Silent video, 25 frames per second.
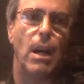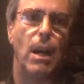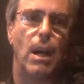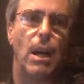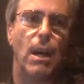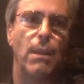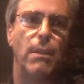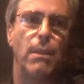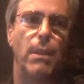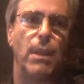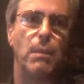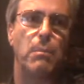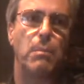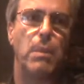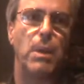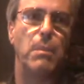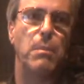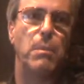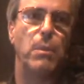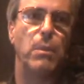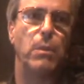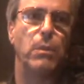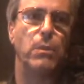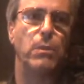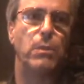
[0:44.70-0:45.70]
I think
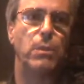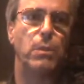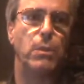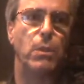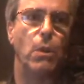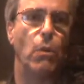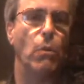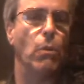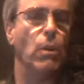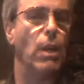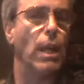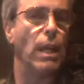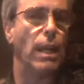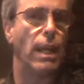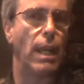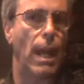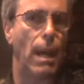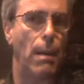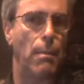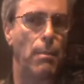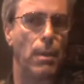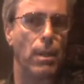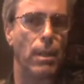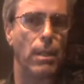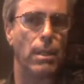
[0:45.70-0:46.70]
people don't like
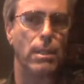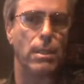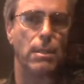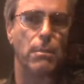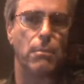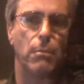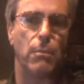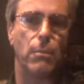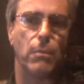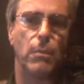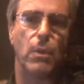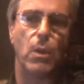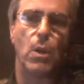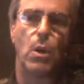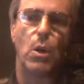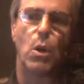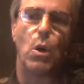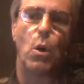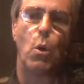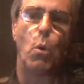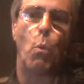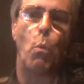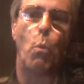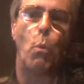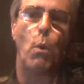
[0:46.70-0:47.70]
capitalism
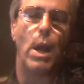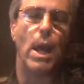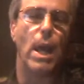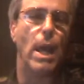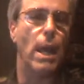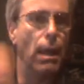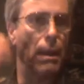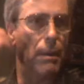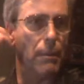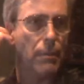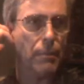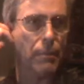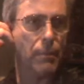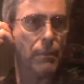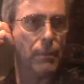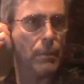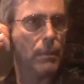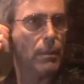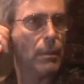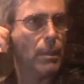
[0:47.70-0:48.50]
when